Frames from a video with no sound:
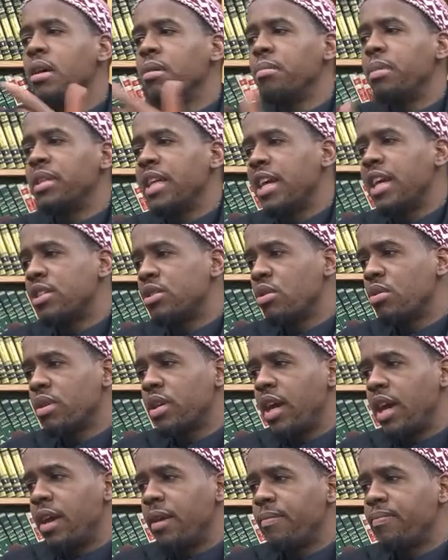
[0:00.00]
but that's
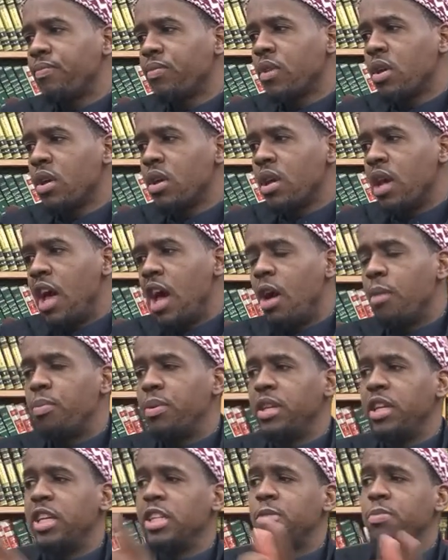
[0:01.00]
okay. Helping
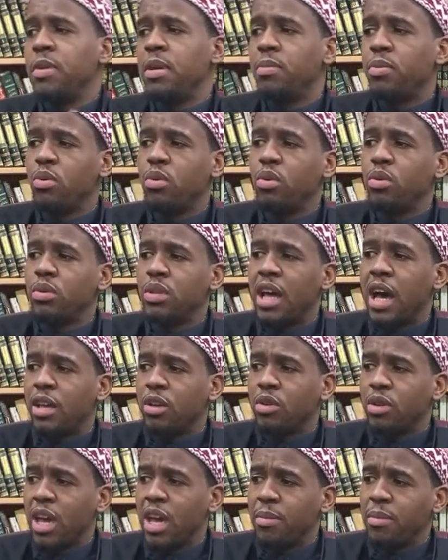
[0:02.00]
these people,
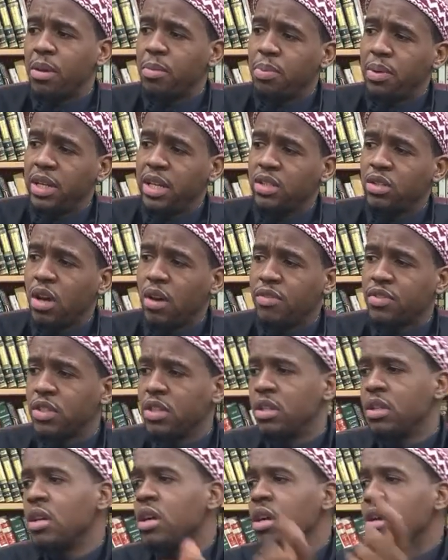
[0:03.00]
you can't be a police
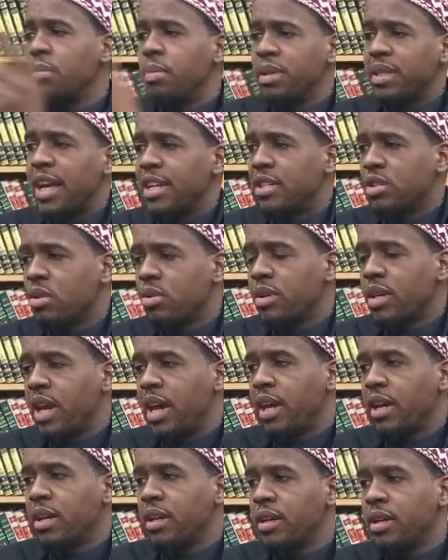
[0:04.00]
officer, but that's
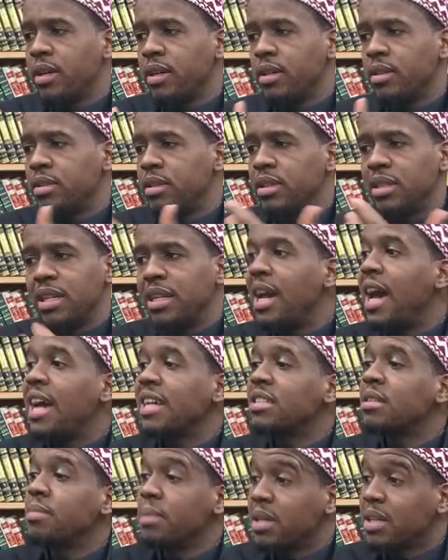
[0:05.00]
okay. It
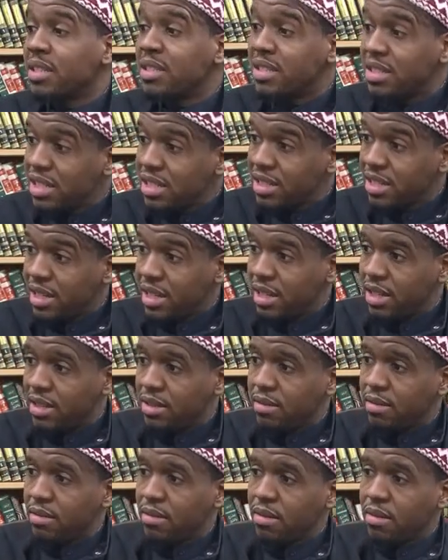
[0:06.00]
has to be consistent.
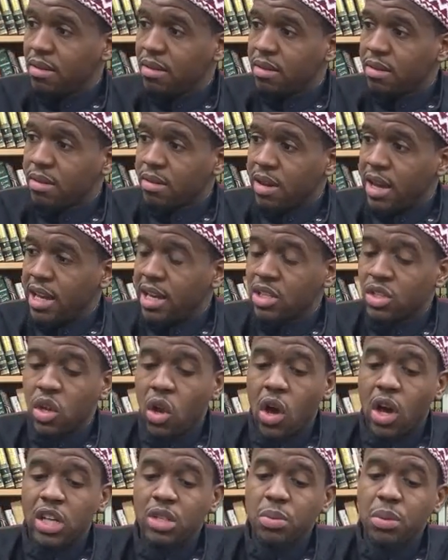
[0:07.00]
And as
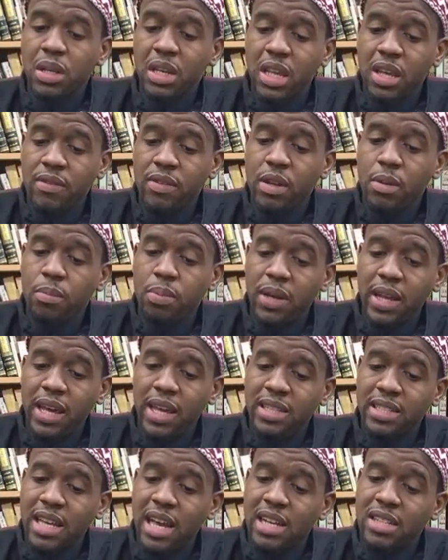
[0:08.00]
long as we live in a
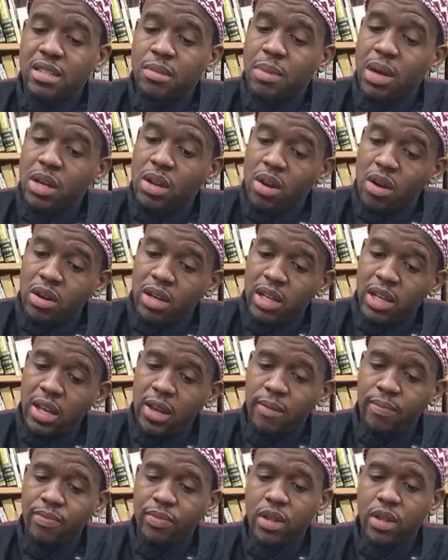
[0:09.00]
place as the minority,
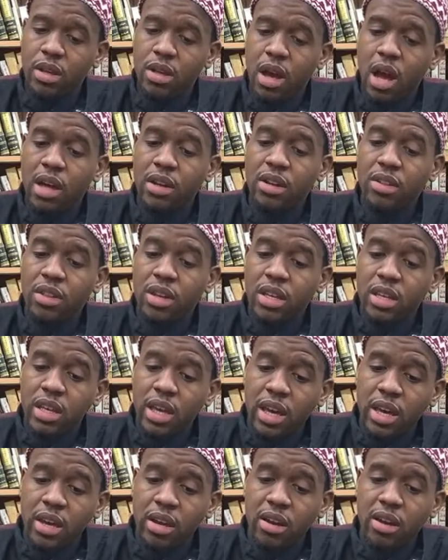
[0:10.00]
under the
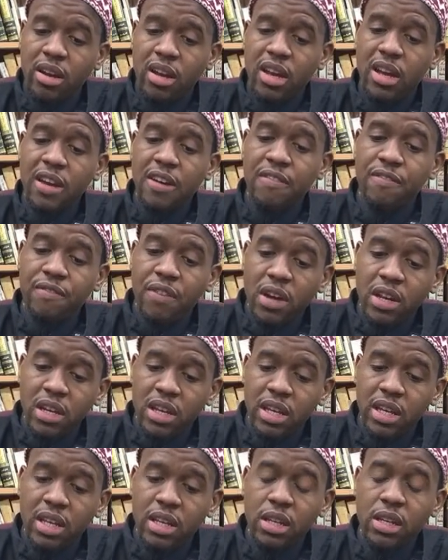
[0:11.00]
care,
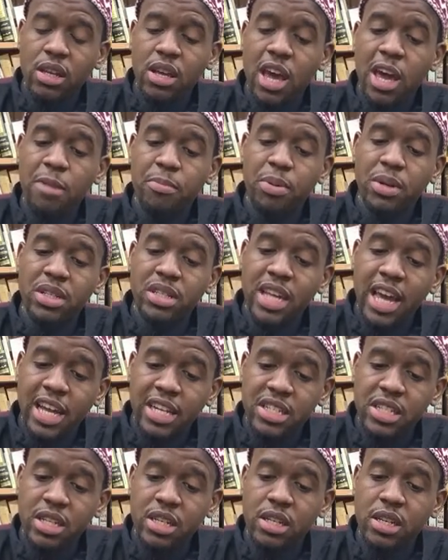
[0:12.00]
funding, and
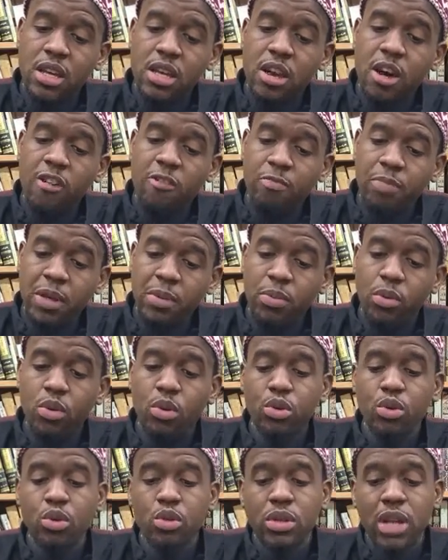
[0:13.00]
protection of people who
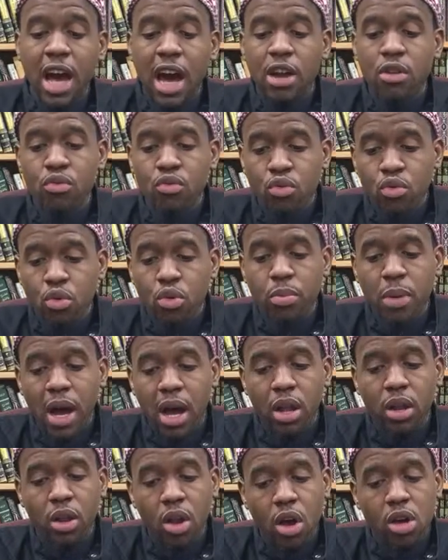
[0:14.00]
do not rule by
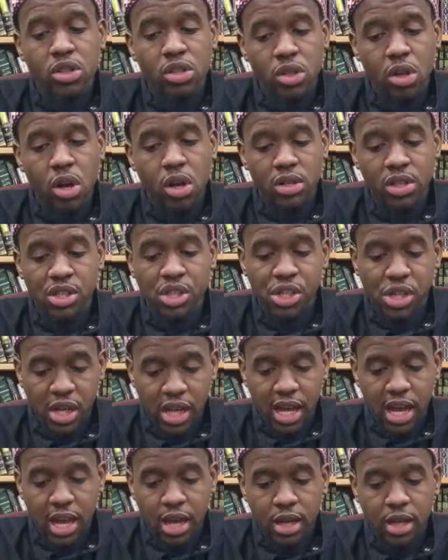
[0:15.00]
Allah's law, the
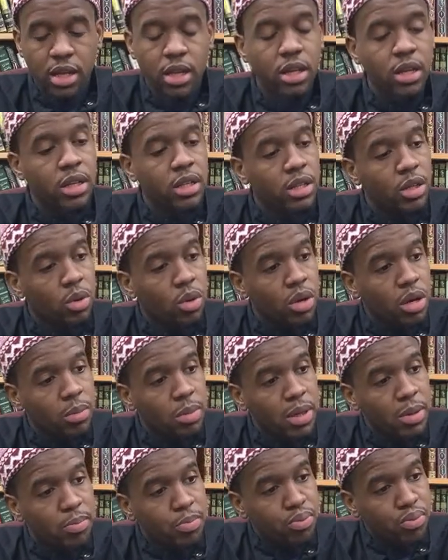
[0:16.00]
Sharia, there are going to
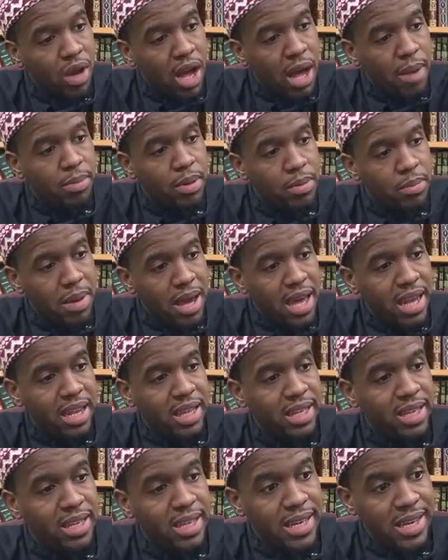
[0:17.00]
be
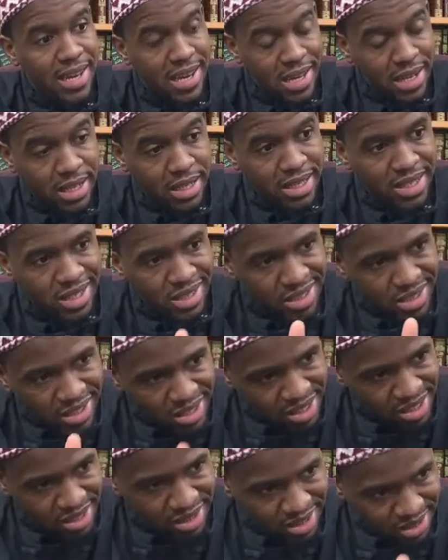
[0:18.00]
problematic
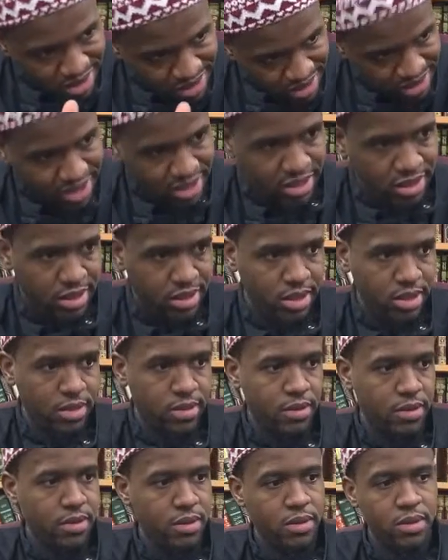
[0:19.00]
inconsistencies.
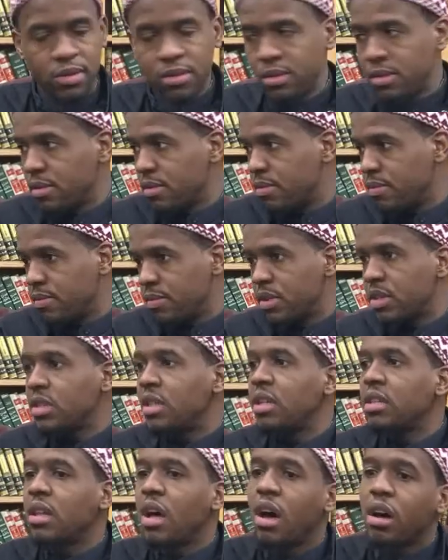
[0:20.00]

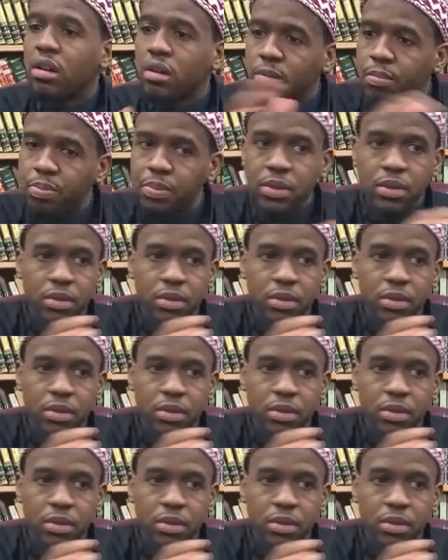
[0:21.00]
Tadarub.